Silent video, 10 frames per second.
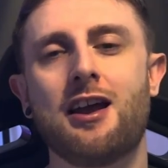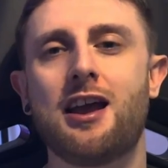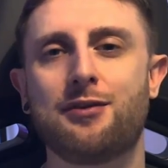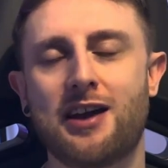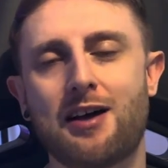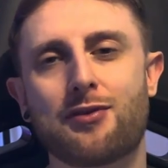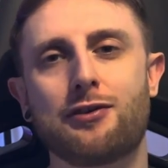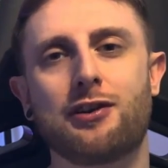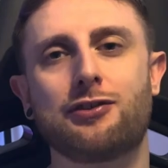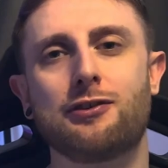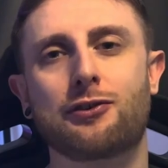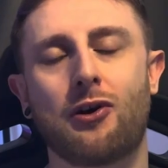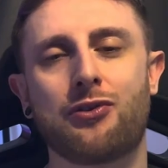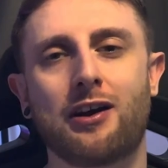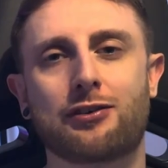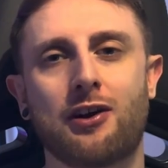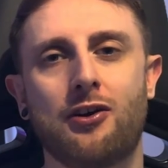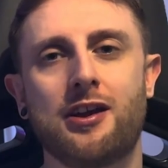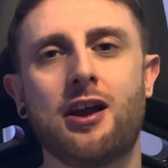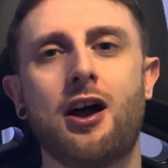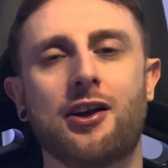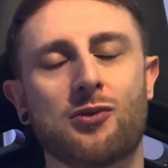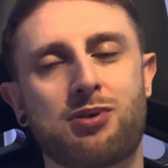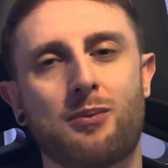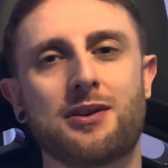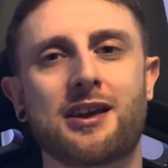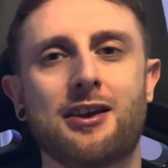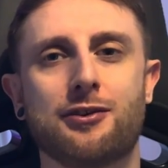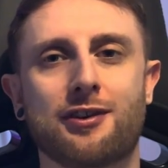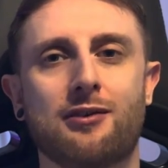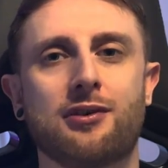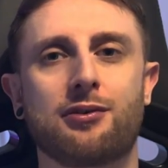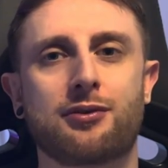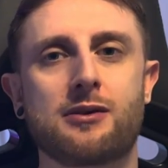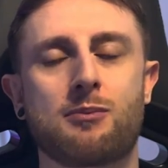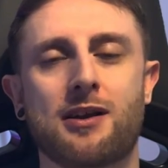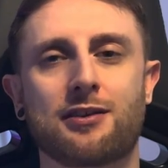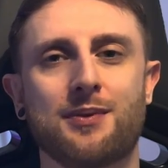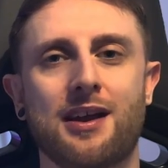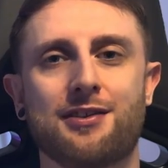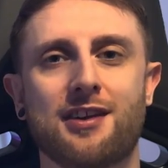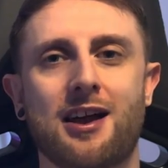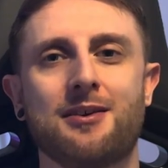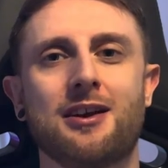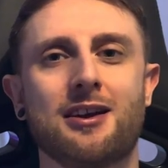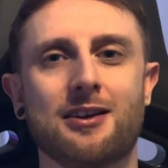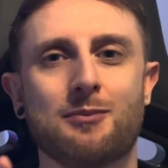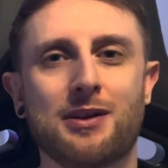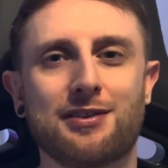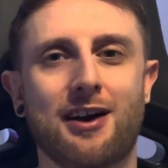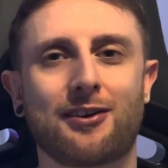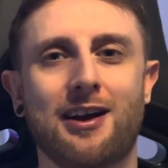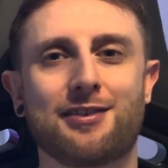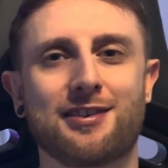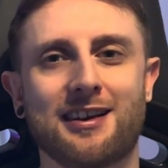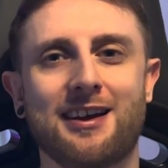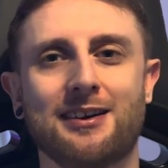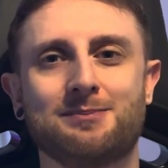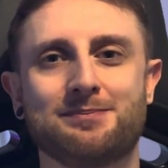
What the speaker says: If you have those issues, contact Sony and you'll probably get yourself a free replacement headset. Peace out guys, see you later.